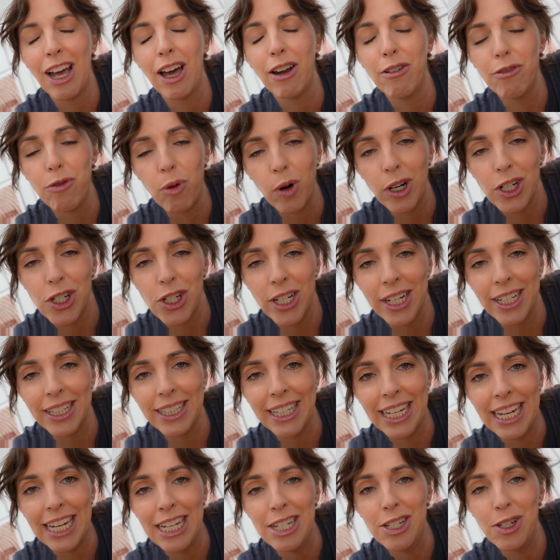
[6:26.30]

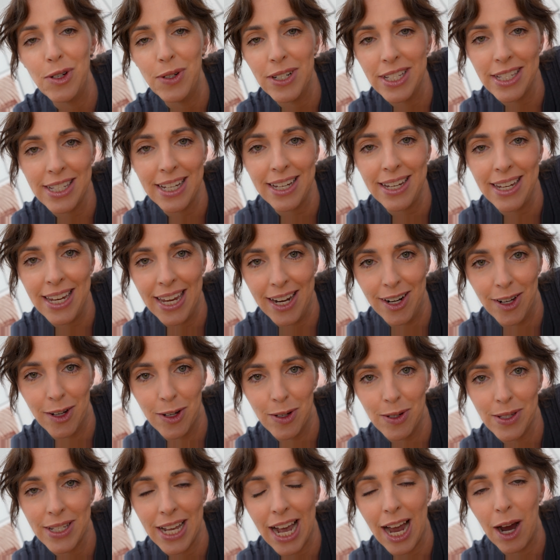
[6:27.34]
Unfortunately, due to sick
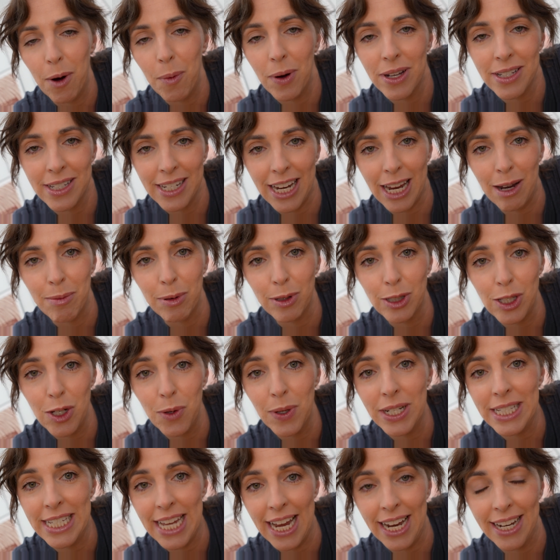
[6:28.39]
kiddos, I wasn't able to
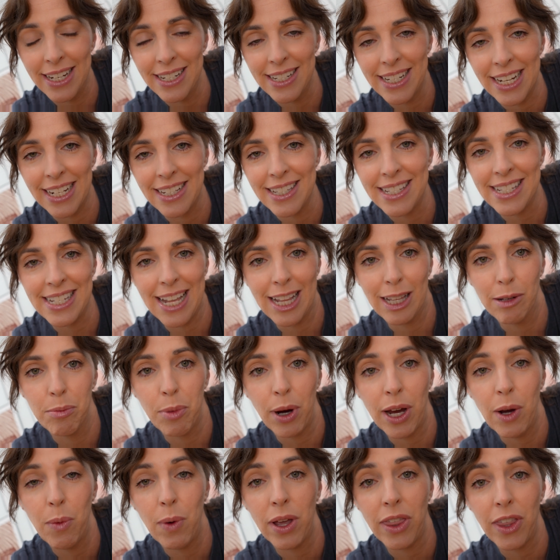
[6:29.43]
attend and
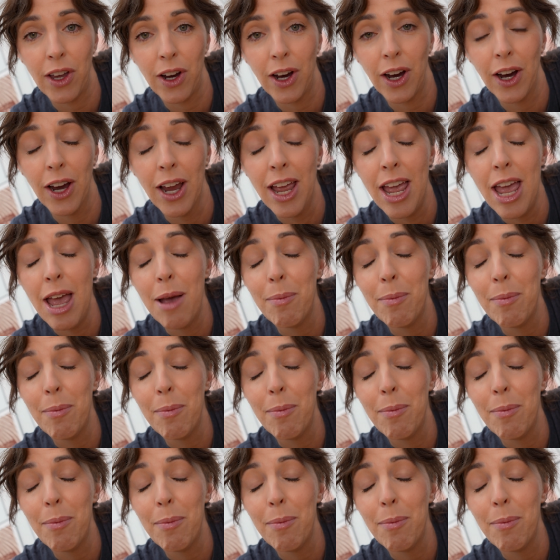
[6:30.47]
celebrate with her,